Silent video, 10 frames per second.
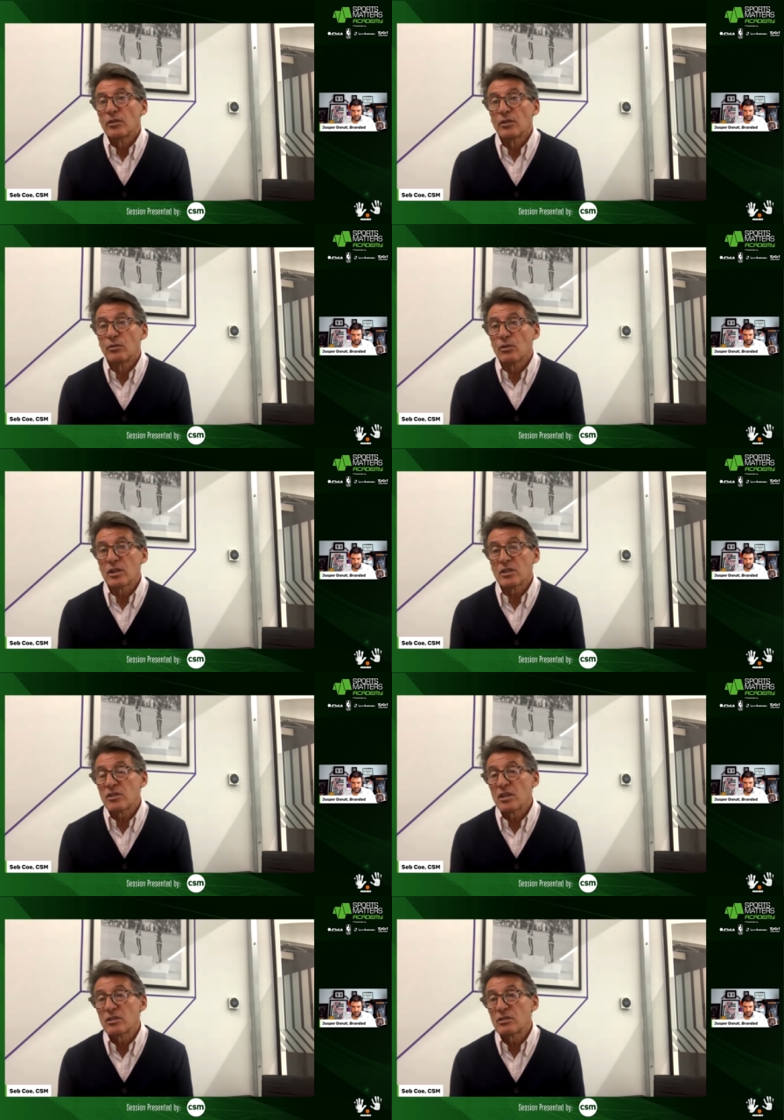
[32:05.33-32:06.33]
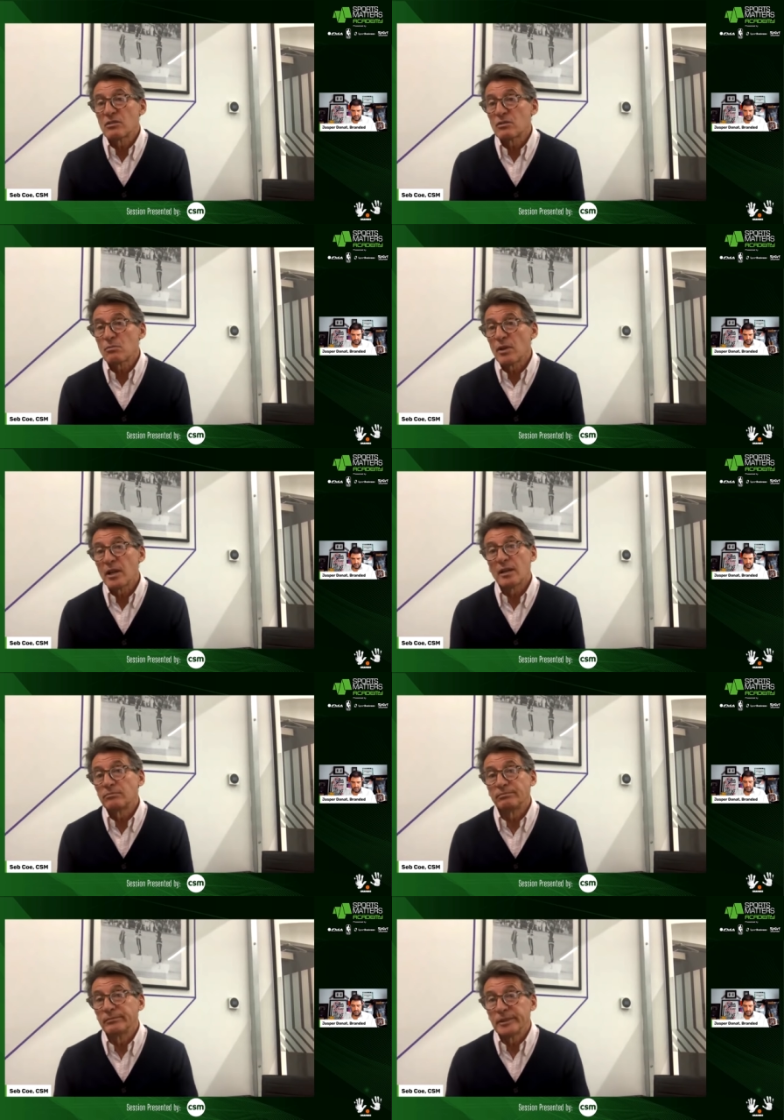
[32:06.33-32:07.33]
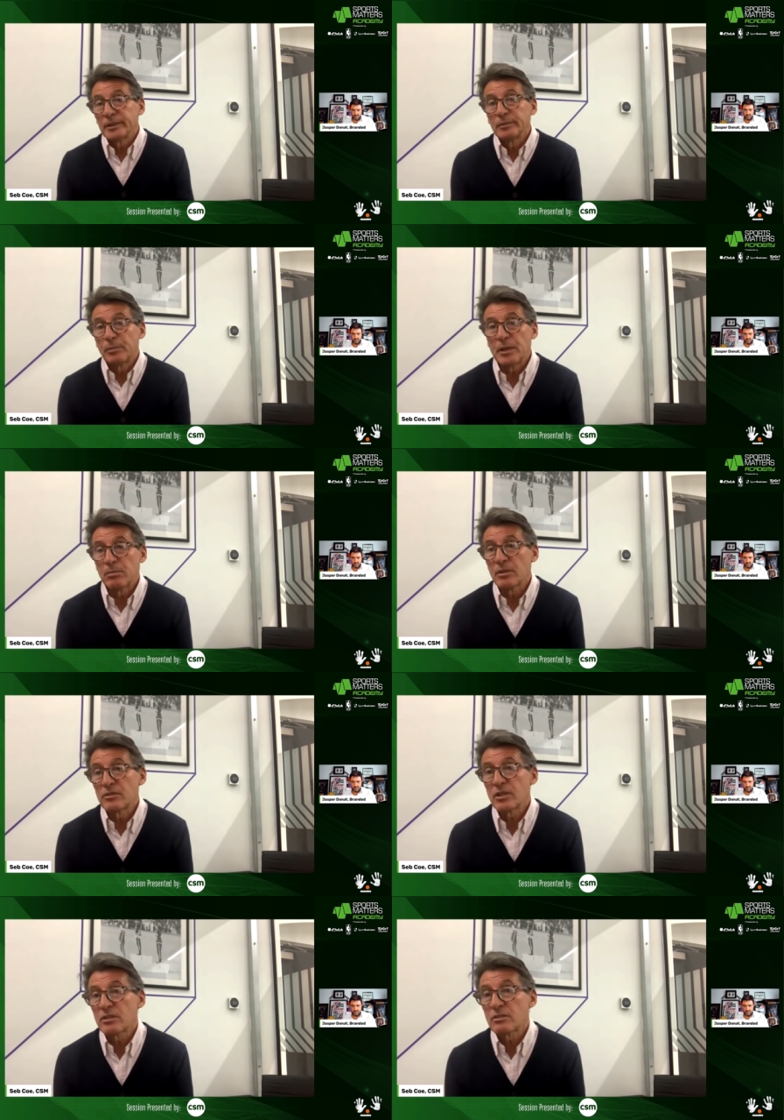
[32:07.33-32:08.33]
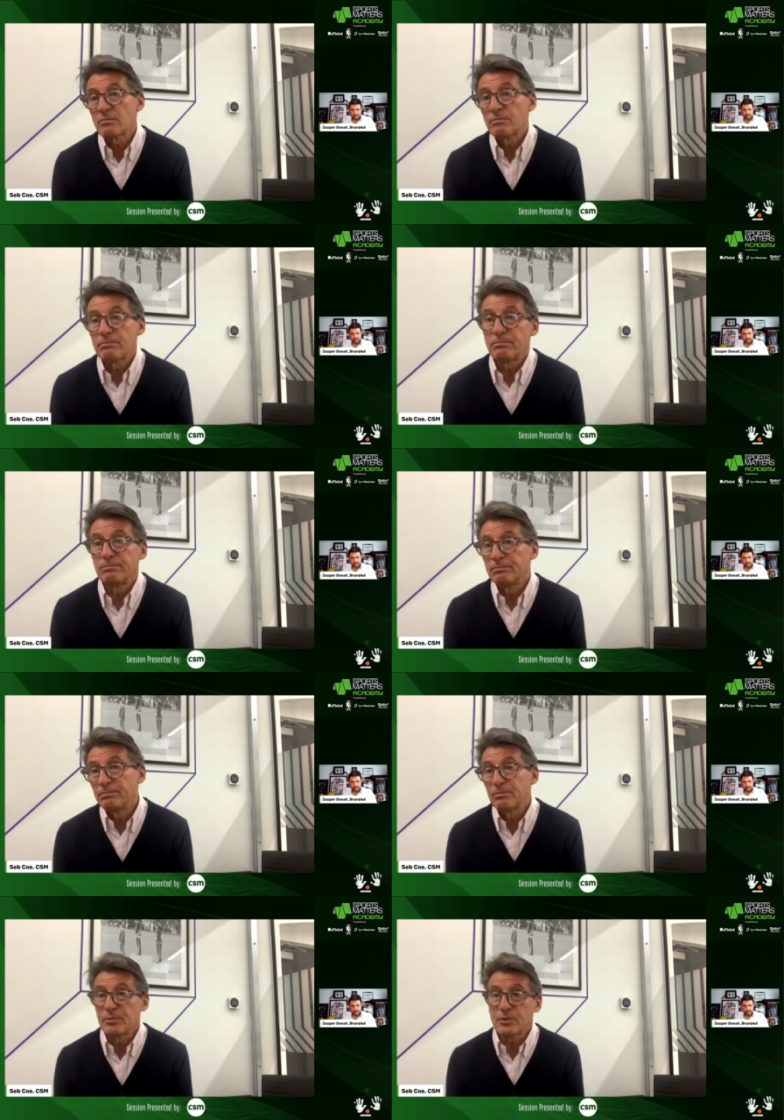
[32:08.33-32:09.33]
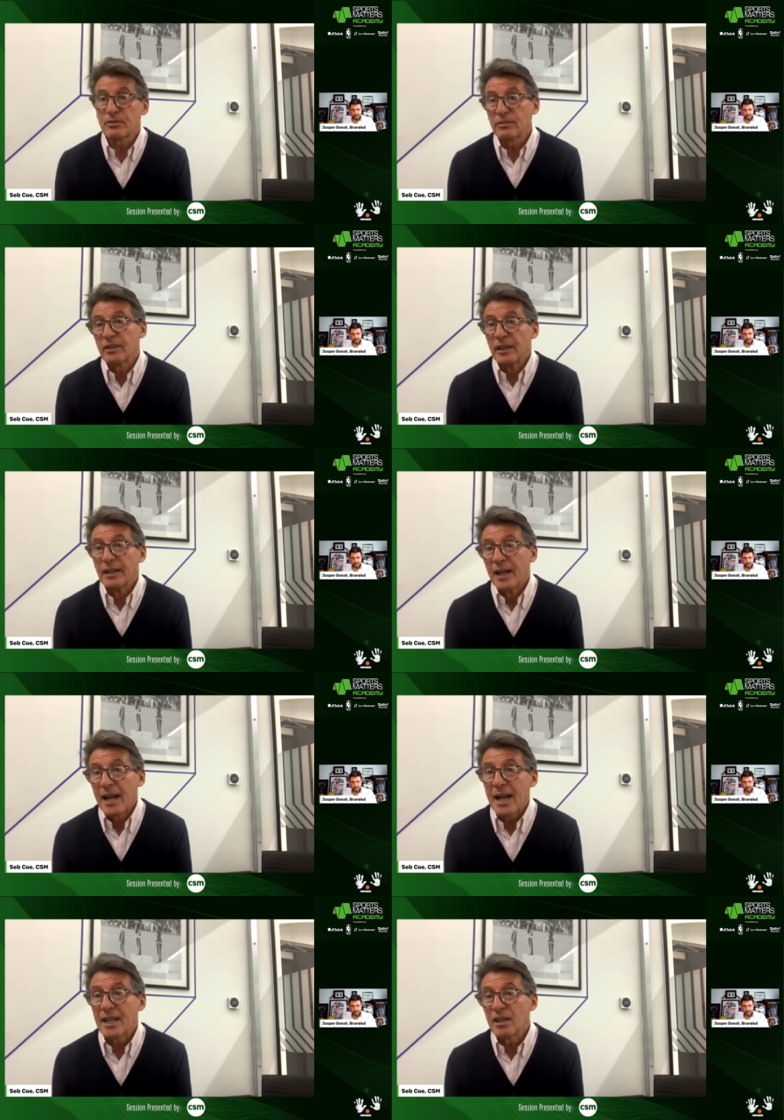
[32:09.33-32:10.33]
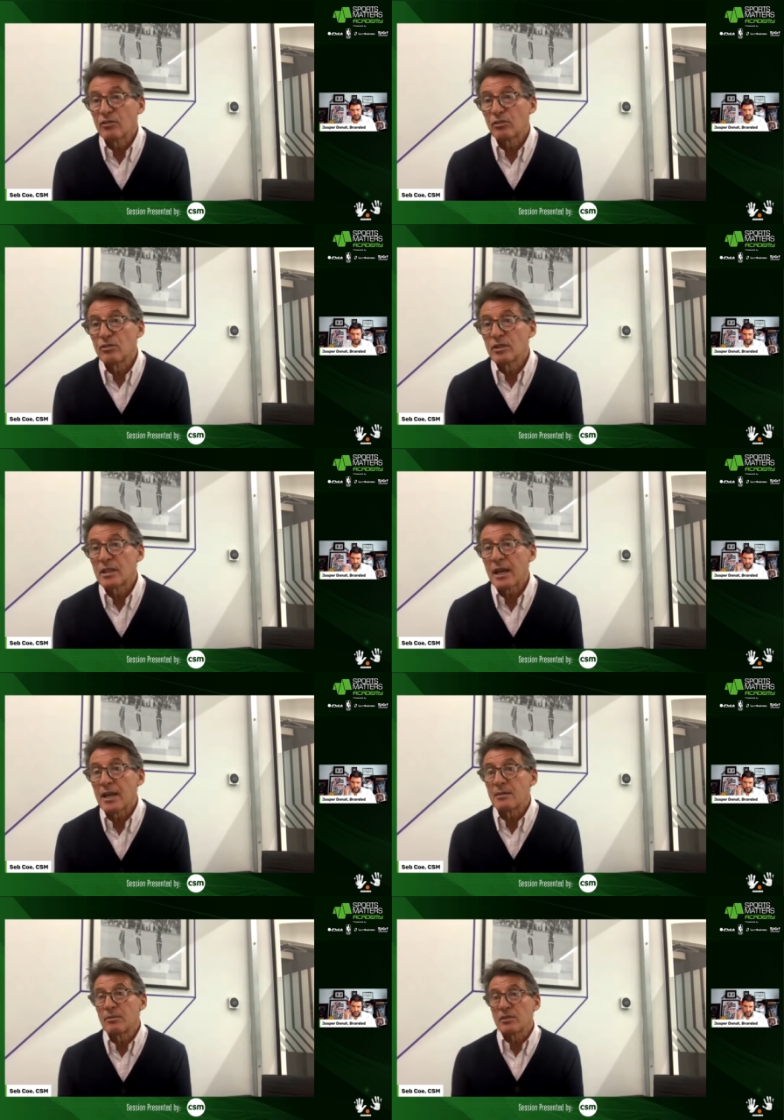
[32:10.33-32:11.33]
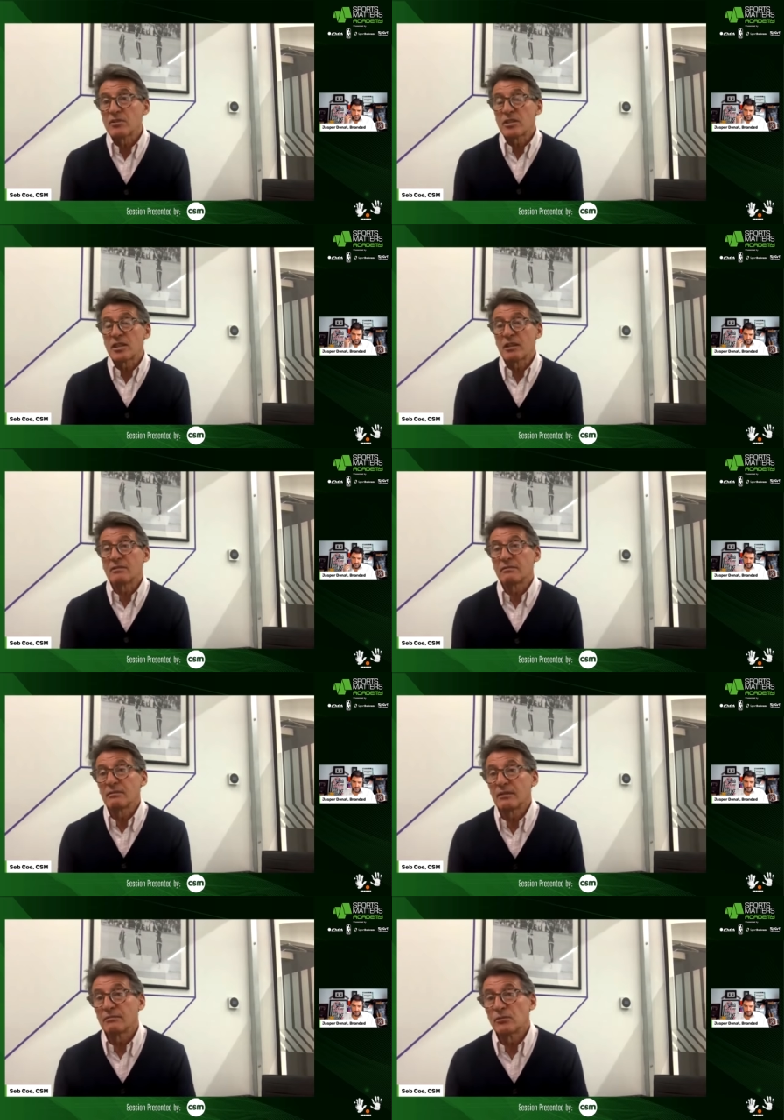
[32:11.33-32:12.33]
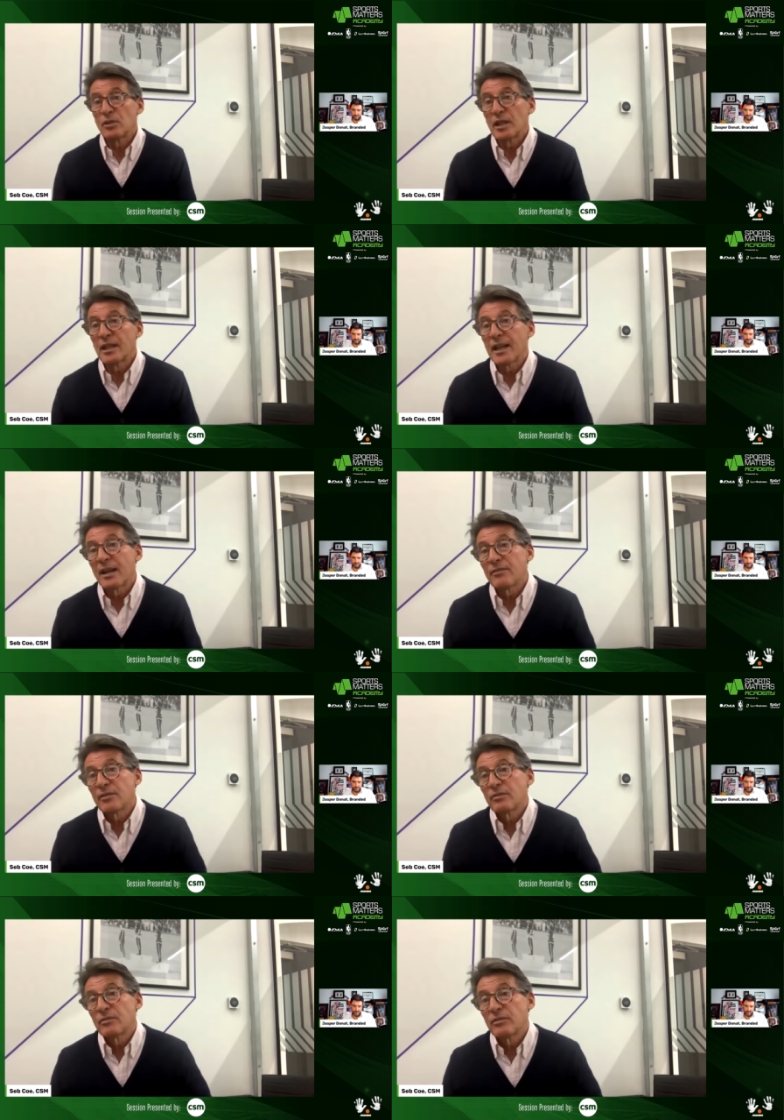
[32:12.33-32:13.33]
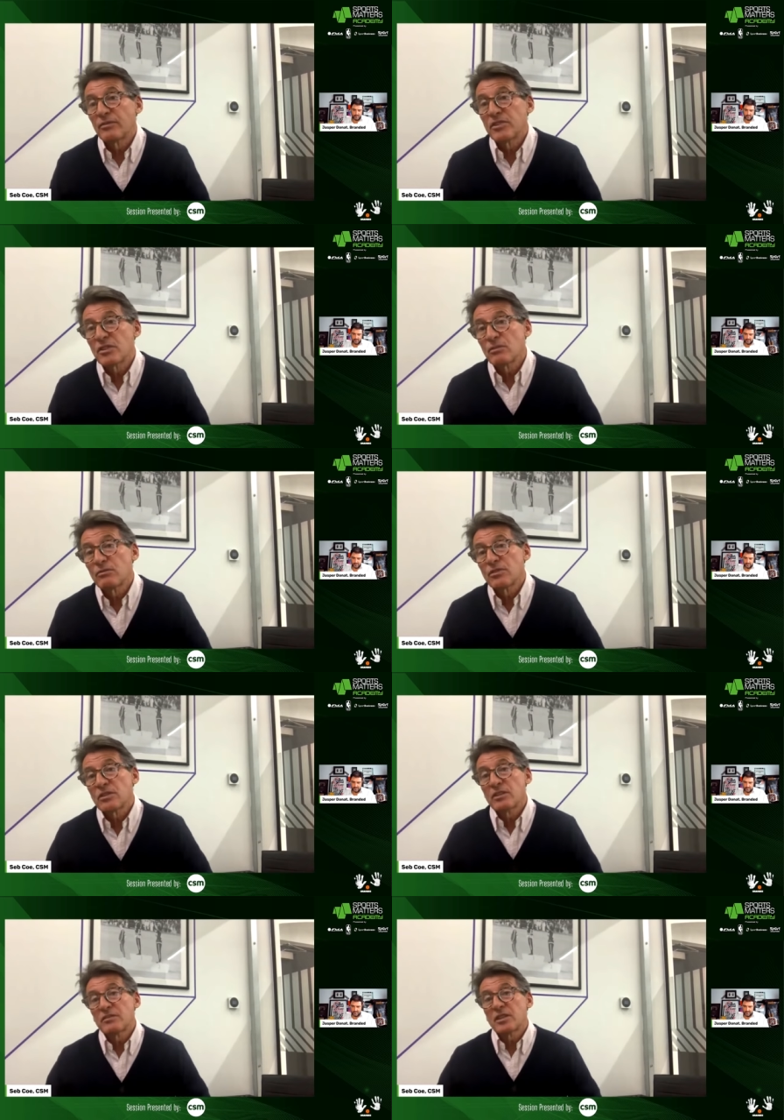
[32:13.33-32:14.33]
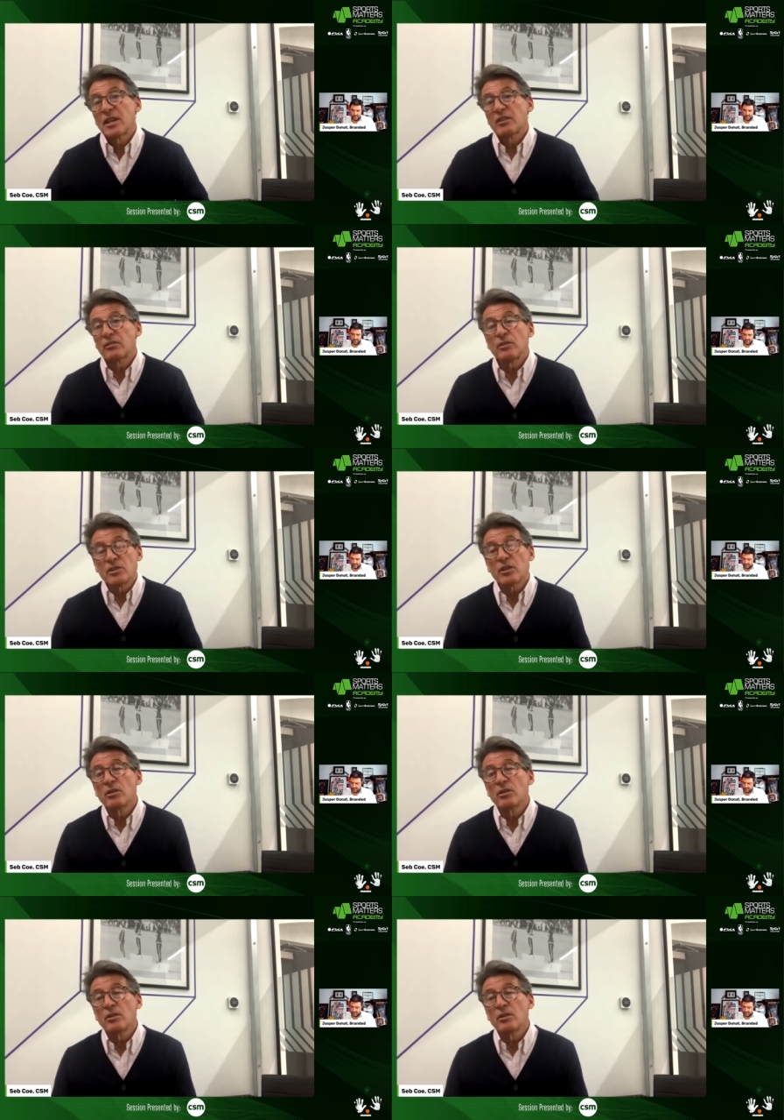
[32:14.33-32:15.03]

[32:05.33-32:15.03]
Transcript: than organizations where you know, people are just sort of hanging through the day because they don't really have the, the physical reserves to get through it.